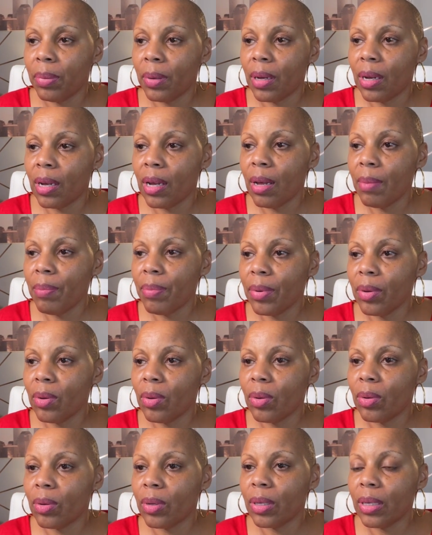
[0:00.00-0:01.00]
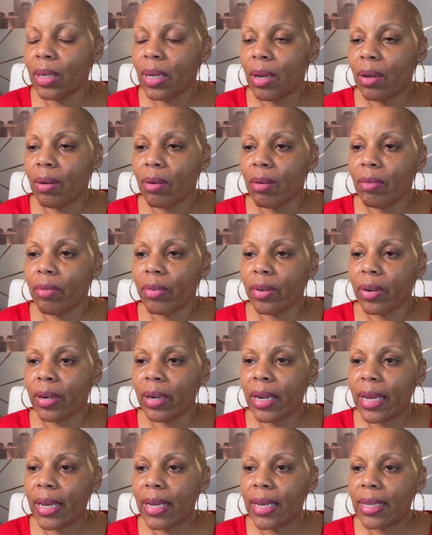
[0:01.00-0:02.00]
pop on
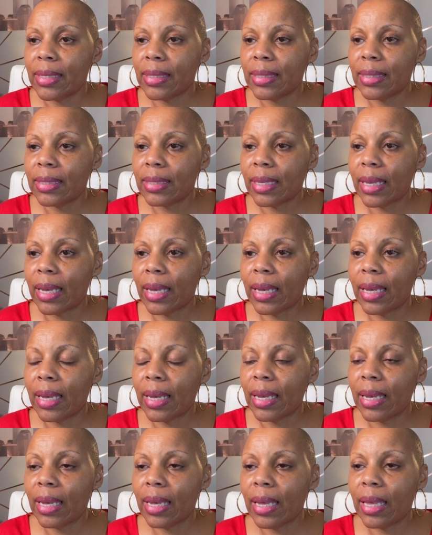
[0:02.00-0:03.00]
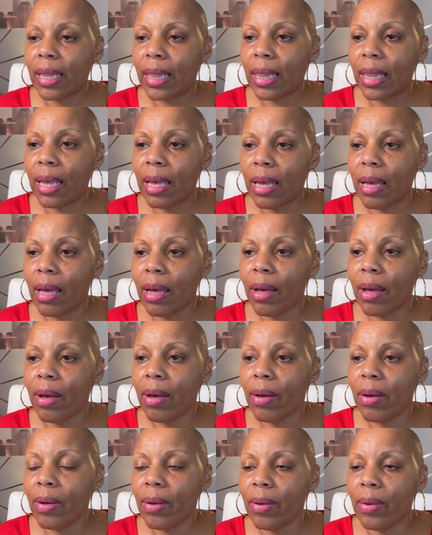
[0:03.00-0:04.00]
over and say
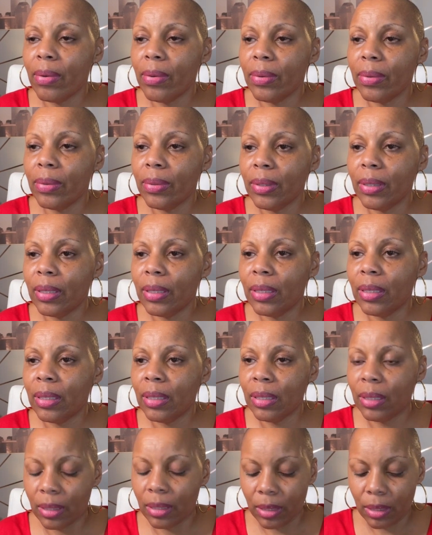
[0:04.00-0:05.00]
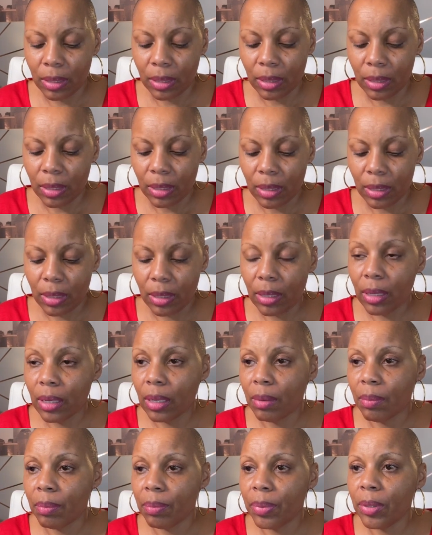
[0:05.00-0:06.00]
hello.
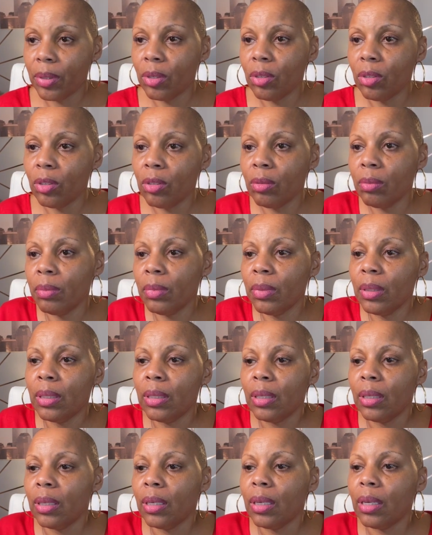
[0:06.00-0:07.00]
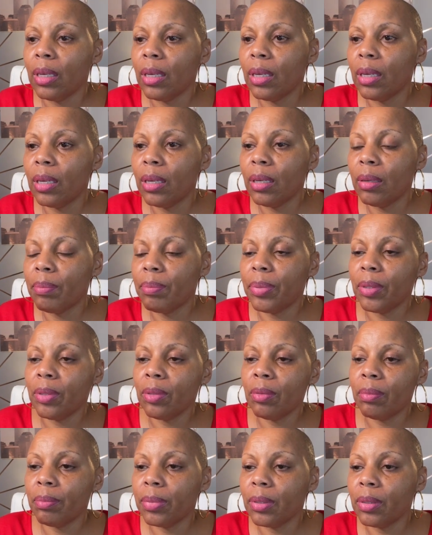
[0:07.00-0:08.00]
And boom, and
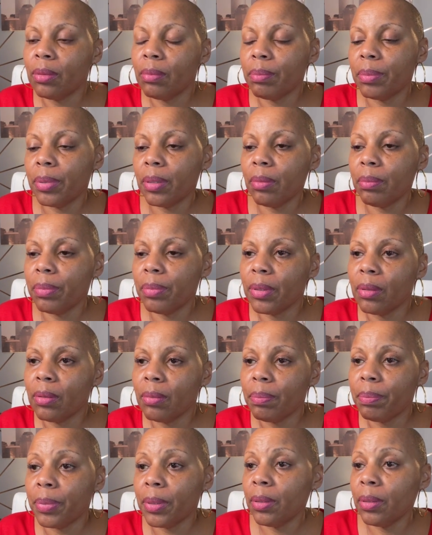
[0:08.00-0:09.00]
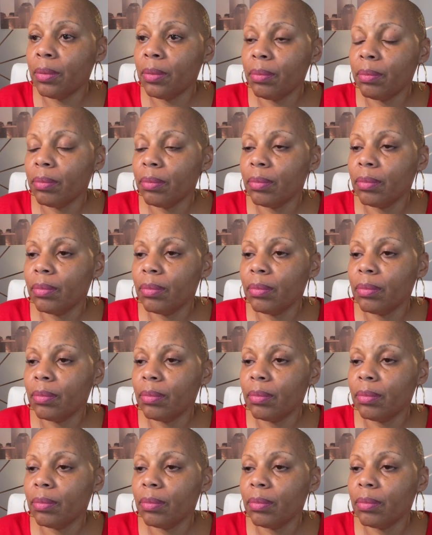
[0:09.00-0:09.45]
boom, boom, boom, boom, boom.